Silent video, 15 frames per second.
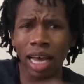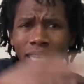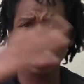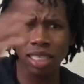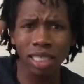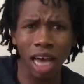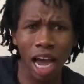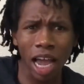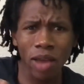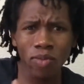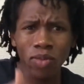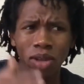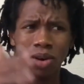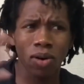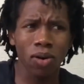as
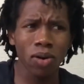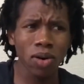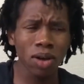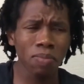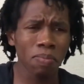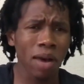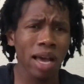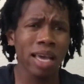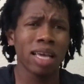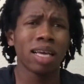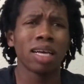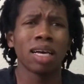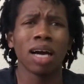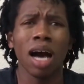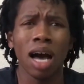time went on, my
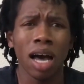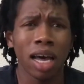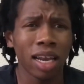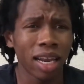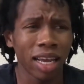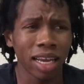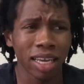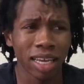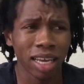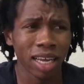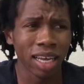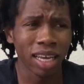God, like